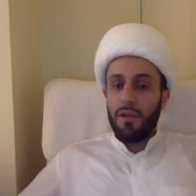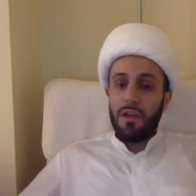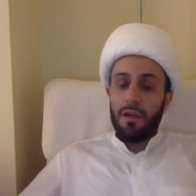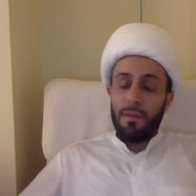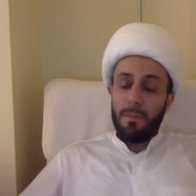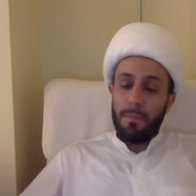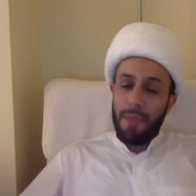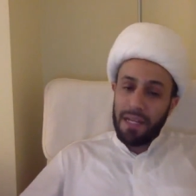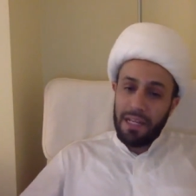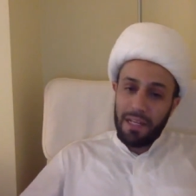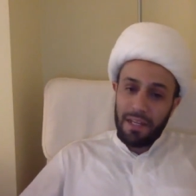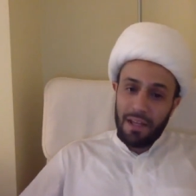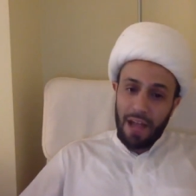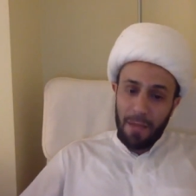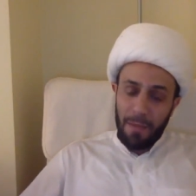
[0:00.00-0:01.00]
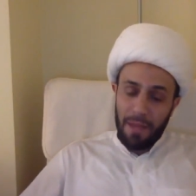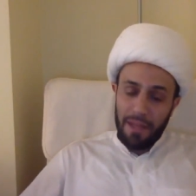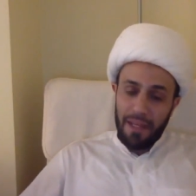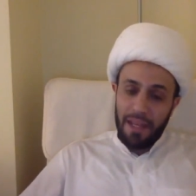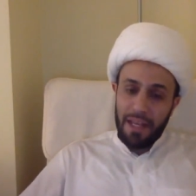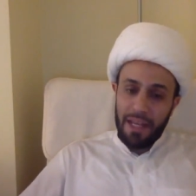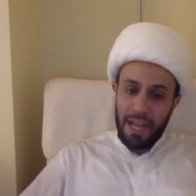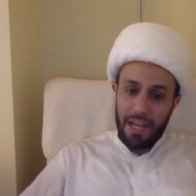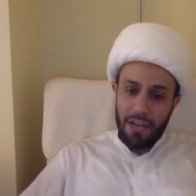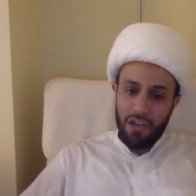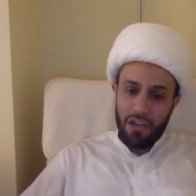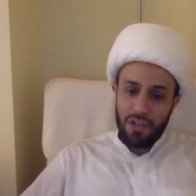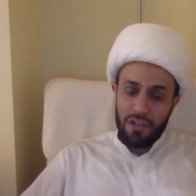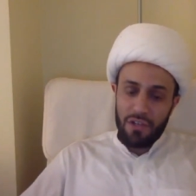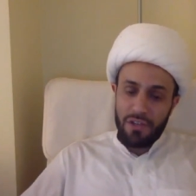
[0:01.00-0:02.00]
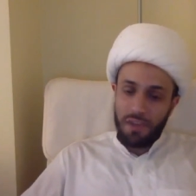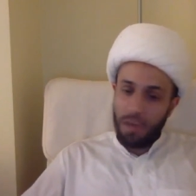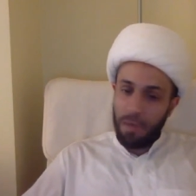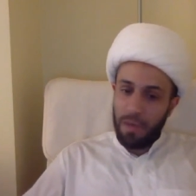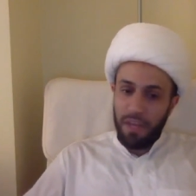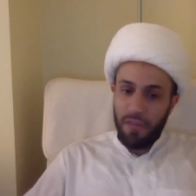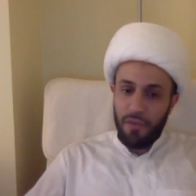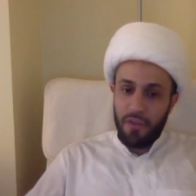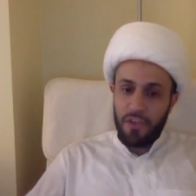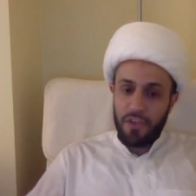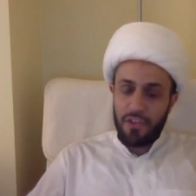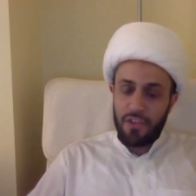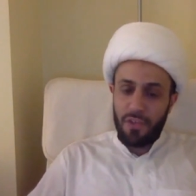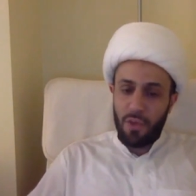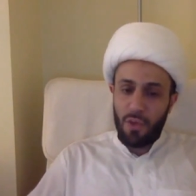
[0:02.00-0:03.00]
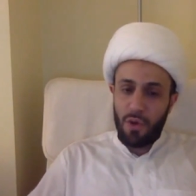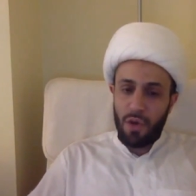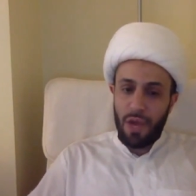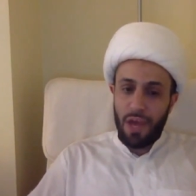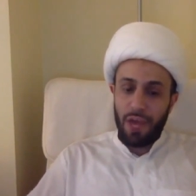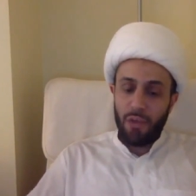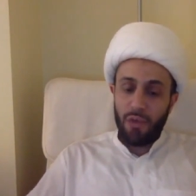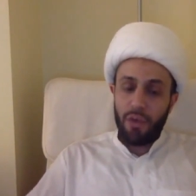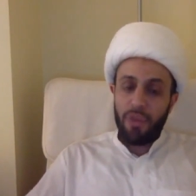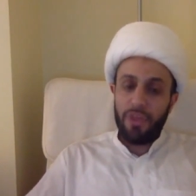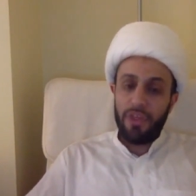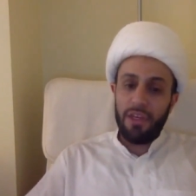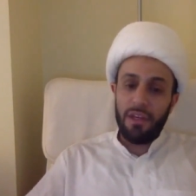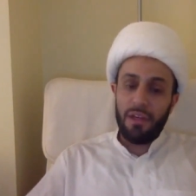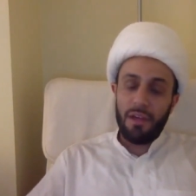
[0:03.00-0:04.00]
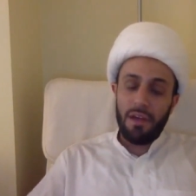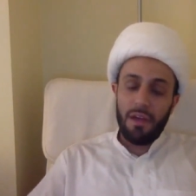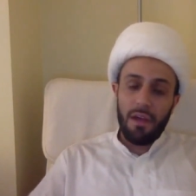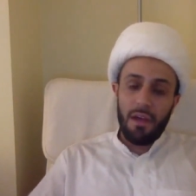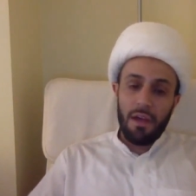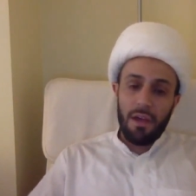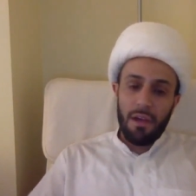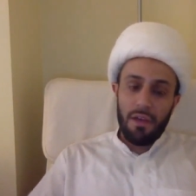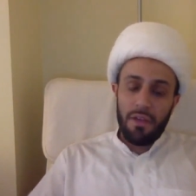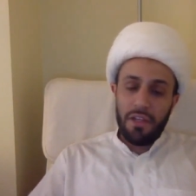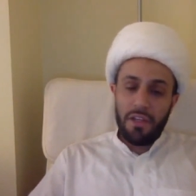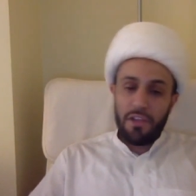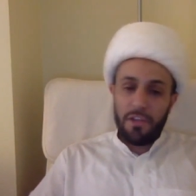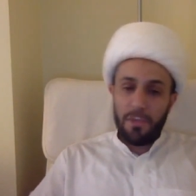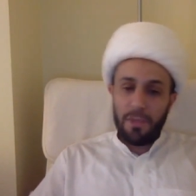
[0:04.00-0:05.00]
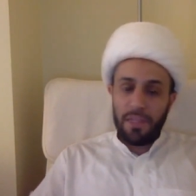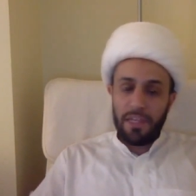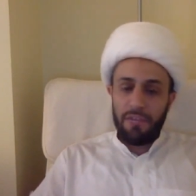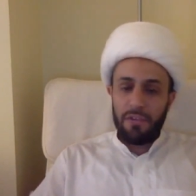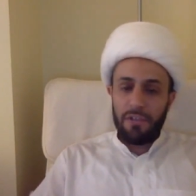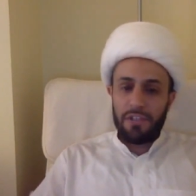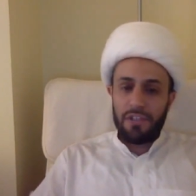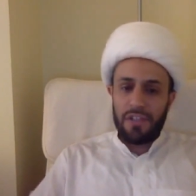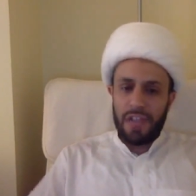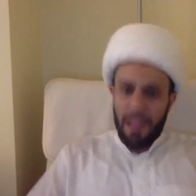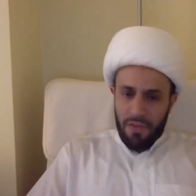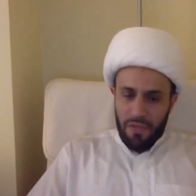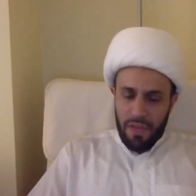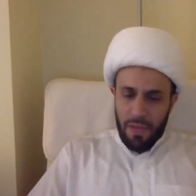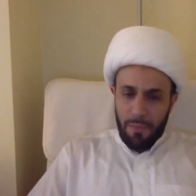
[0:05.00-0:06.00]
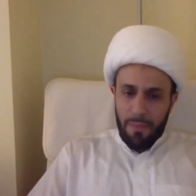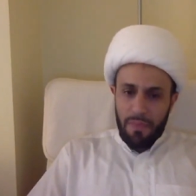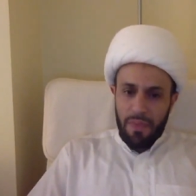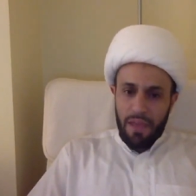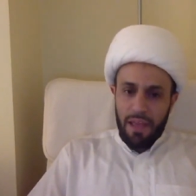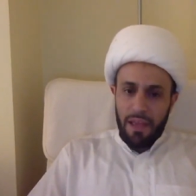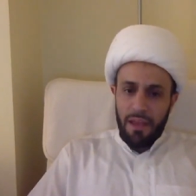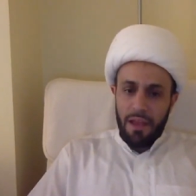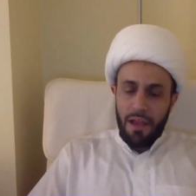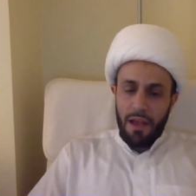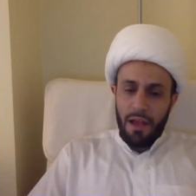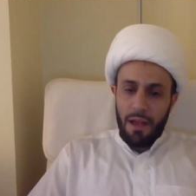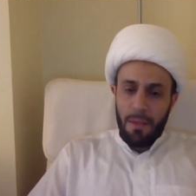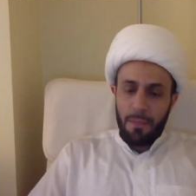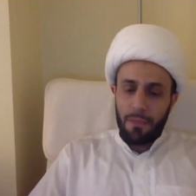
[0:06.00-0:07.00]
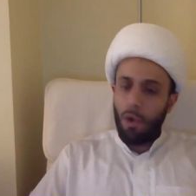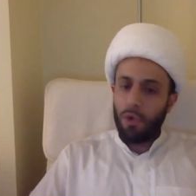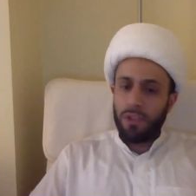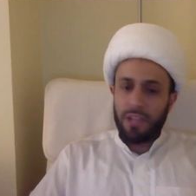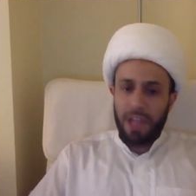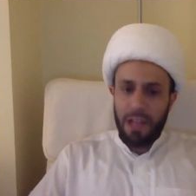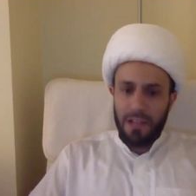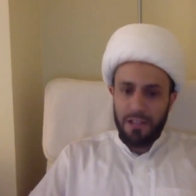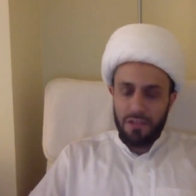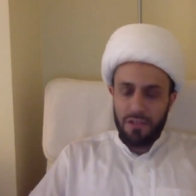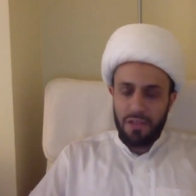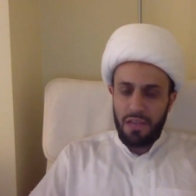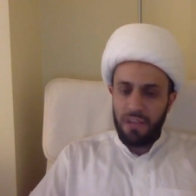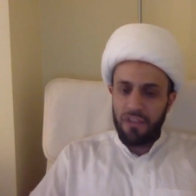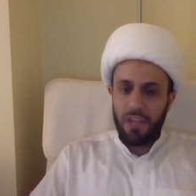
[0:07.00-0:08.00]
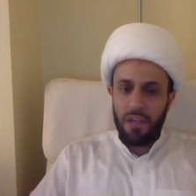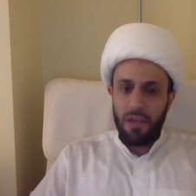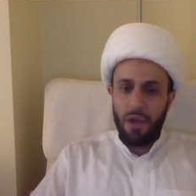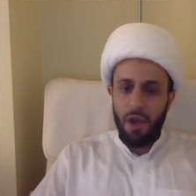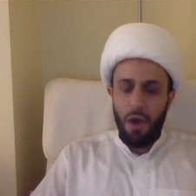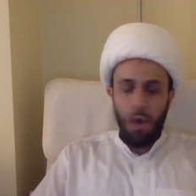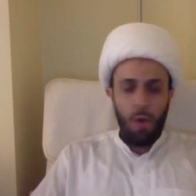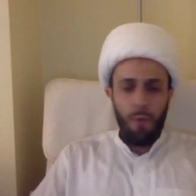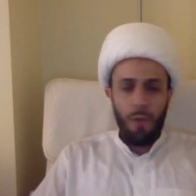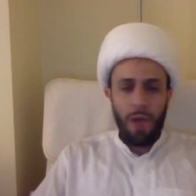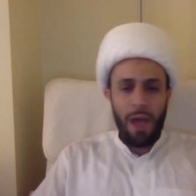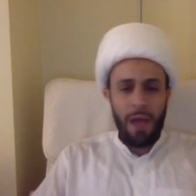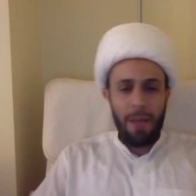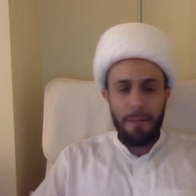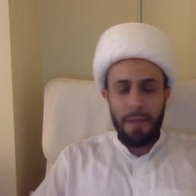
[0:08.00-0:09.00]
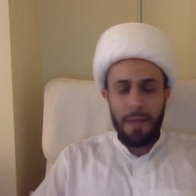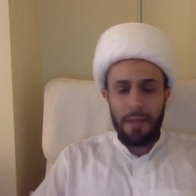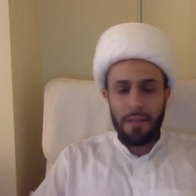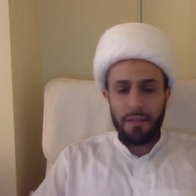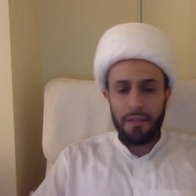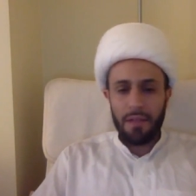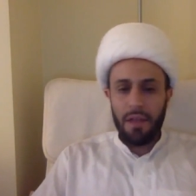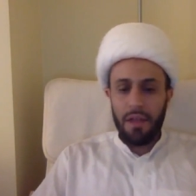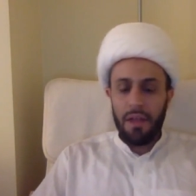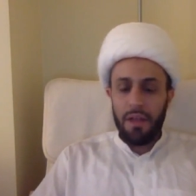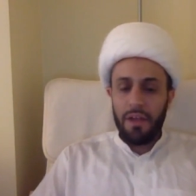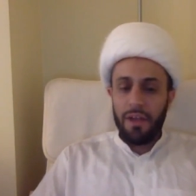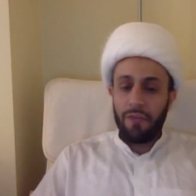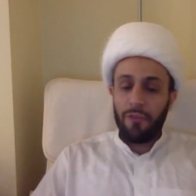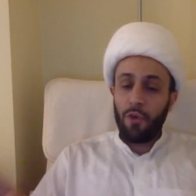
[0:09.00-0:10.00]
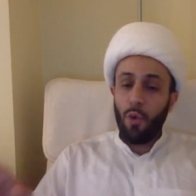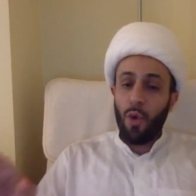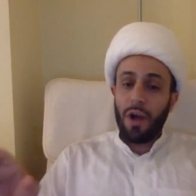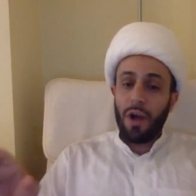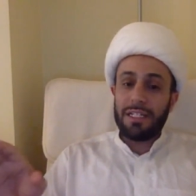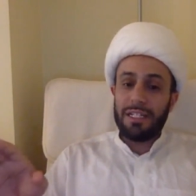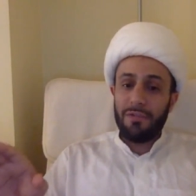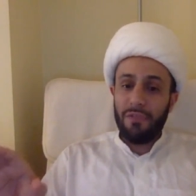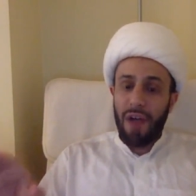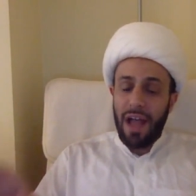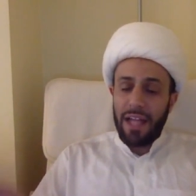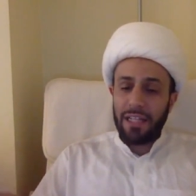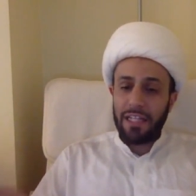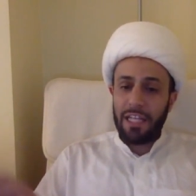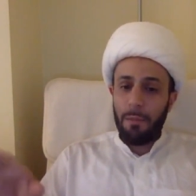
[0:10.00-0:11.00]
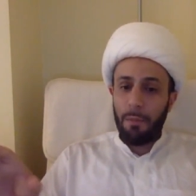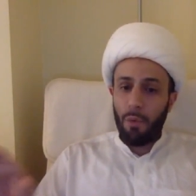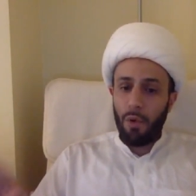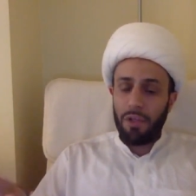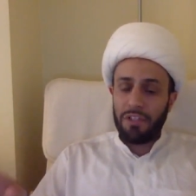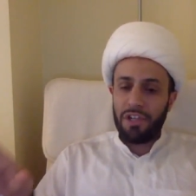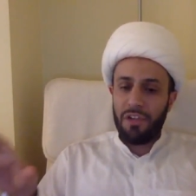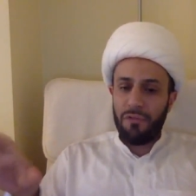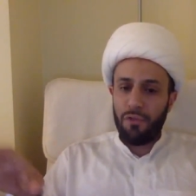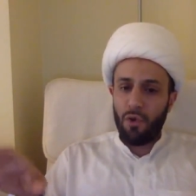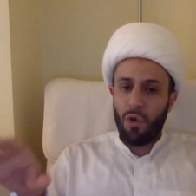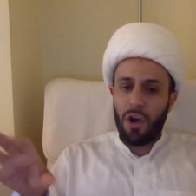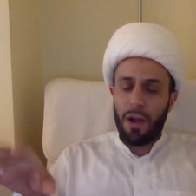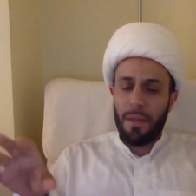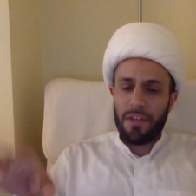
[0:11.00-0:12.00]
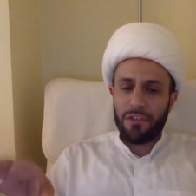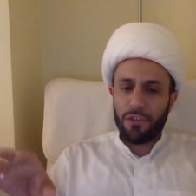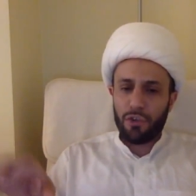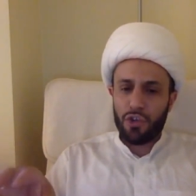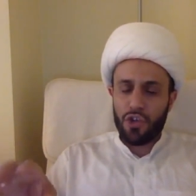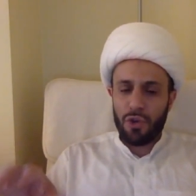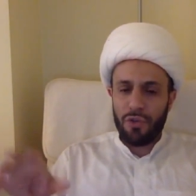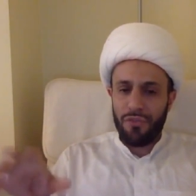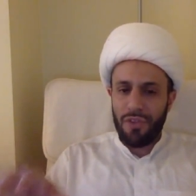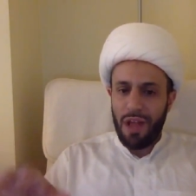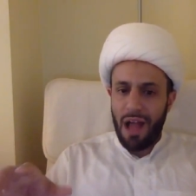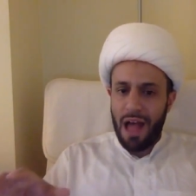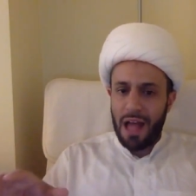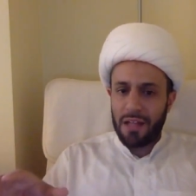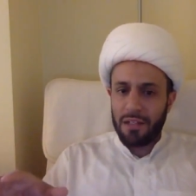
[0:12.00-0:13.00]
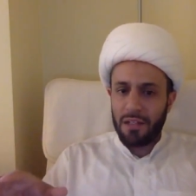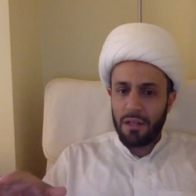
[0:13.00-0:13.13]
On many occasions, there are many verses in the Quran where the disbelievers, they protest. They say, "O Muhammad, if you are divinely appointed, if you are a messenger of God,